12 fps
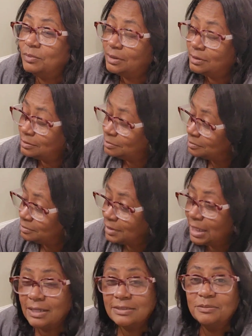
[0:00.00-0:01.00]
Um,
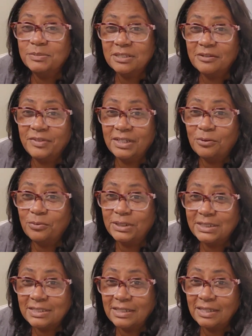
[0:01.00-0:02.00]
I got some stuff that I
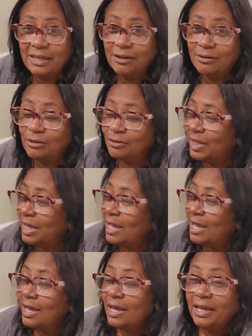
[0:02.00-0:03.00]
want to take care of.
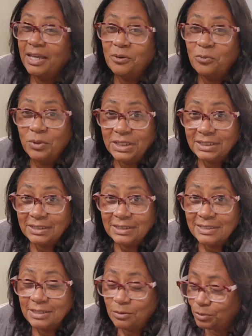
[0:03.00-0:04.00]
And one of the
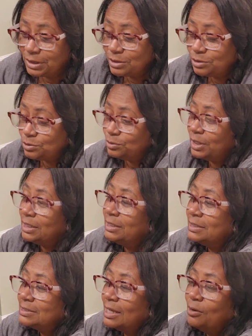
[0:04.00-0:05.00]
things I want to do
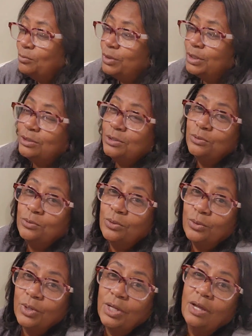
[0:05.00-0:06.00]
is I want to do
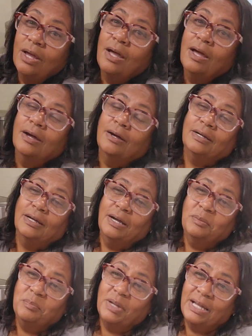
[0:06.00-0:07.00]
an
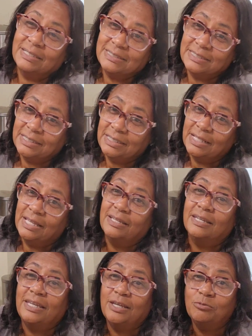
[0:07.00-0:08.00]
unboxing
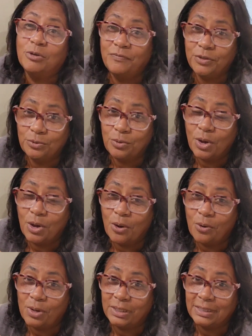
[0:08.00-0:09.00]
and review
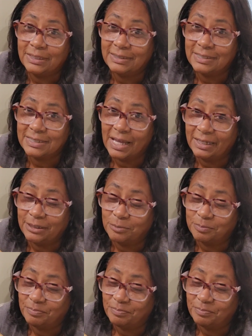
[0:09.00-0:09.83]
on this item.